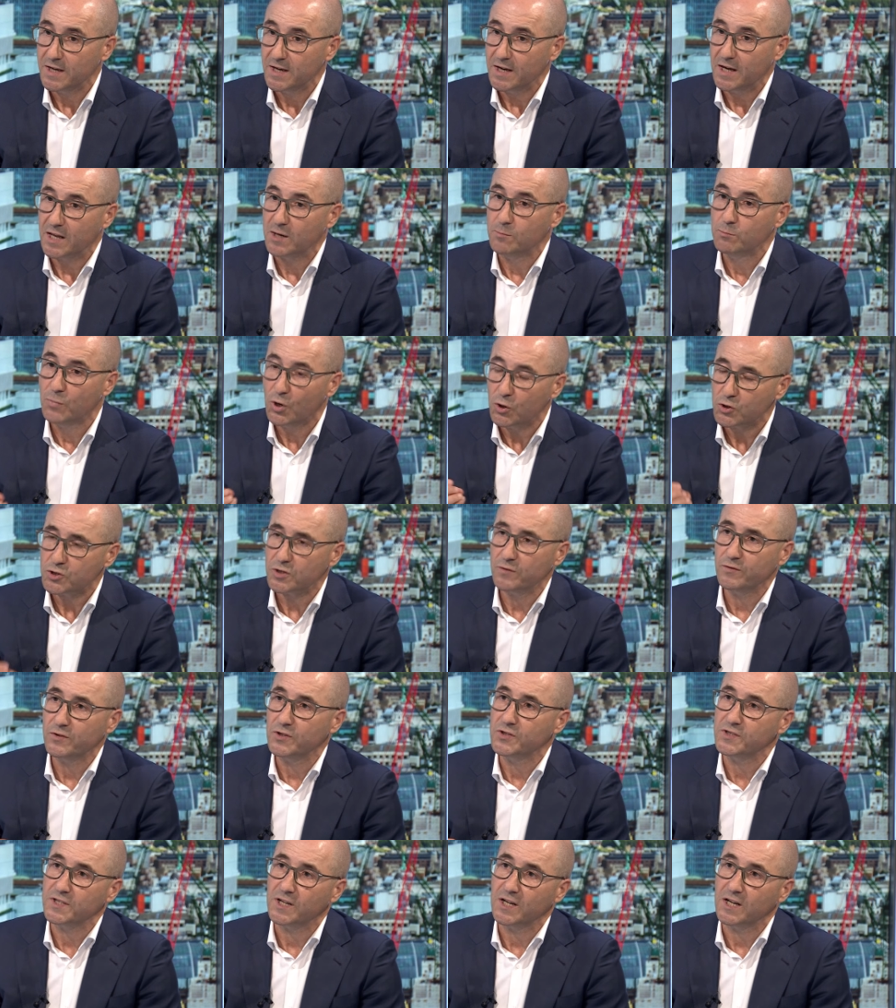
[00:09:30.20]
and most of
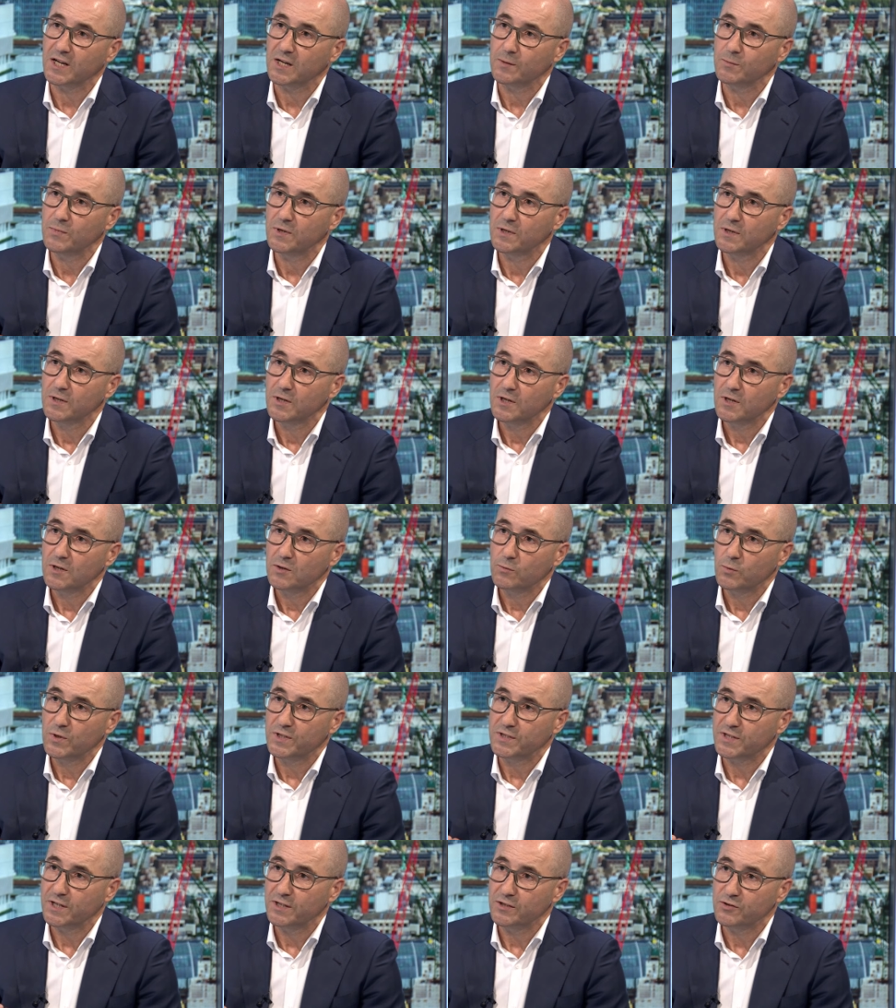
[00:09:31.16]
the time
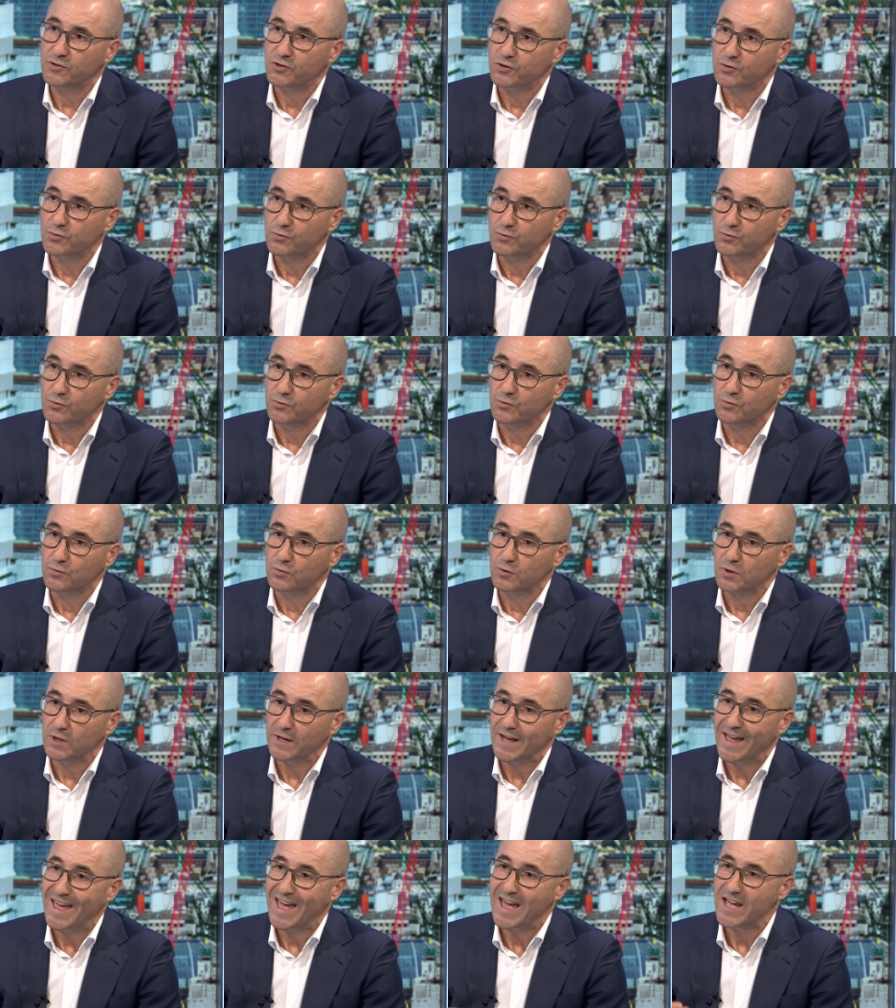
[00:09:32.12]
we tend to
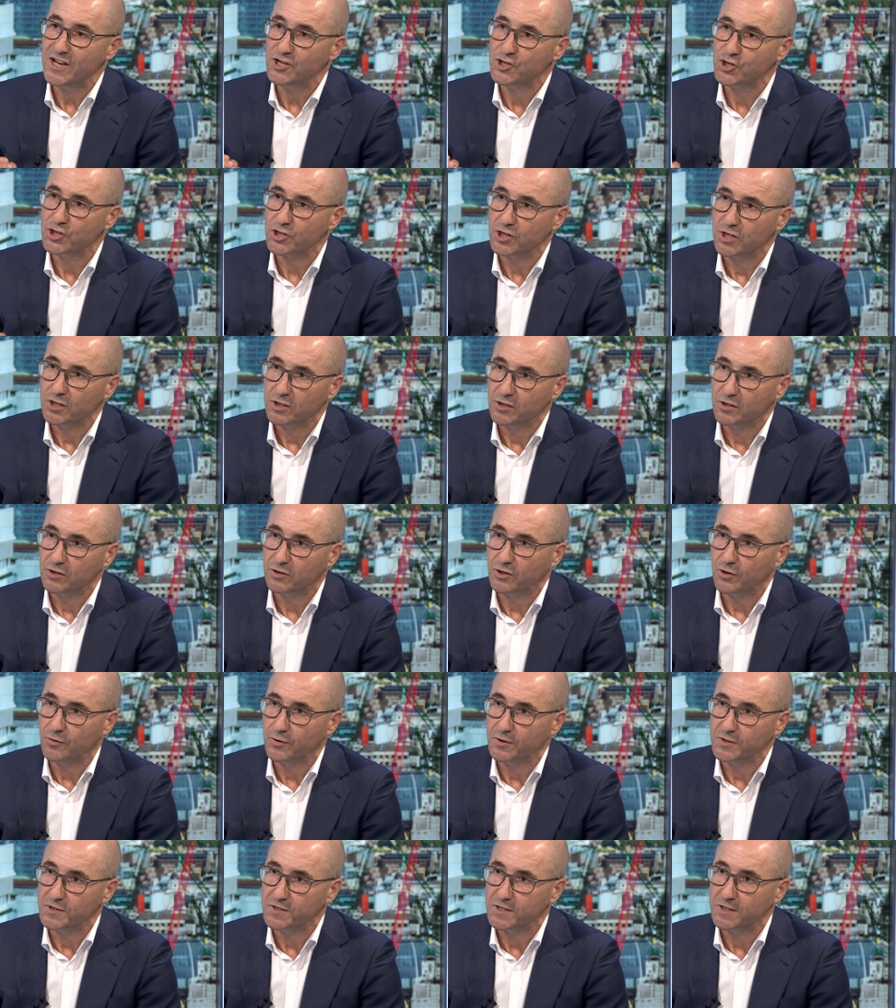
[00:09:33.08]
hedge the
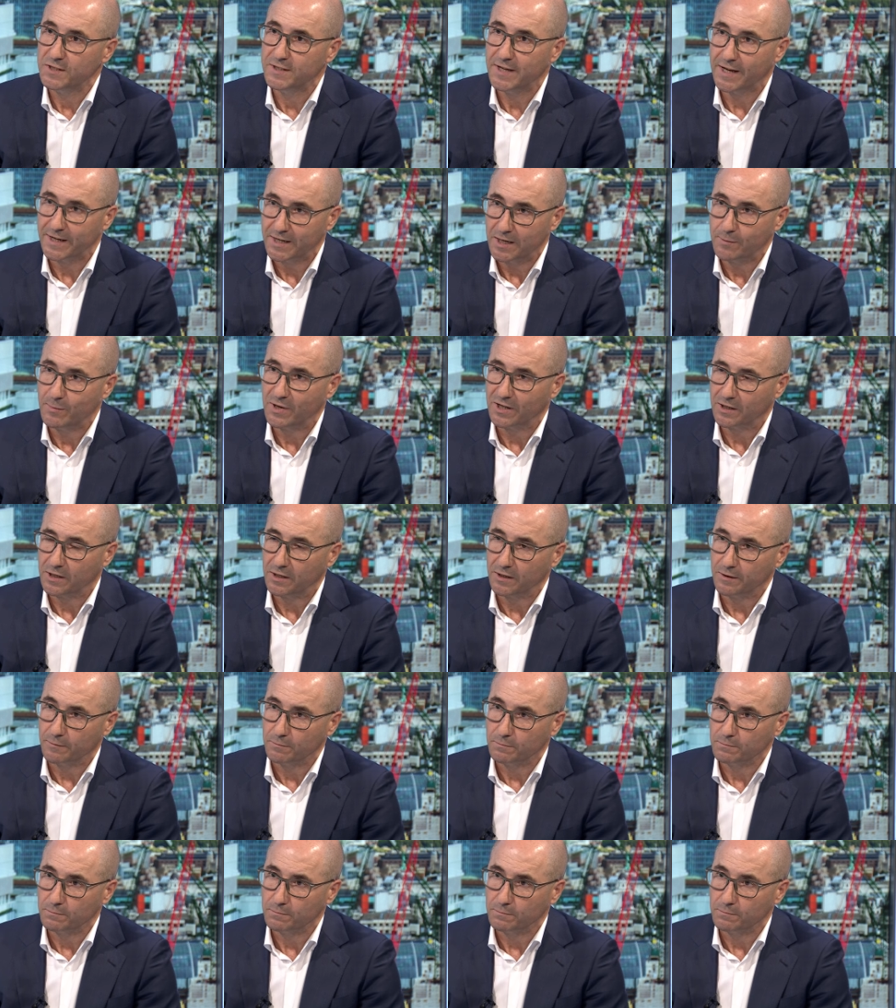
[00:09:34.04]
currency dynamically.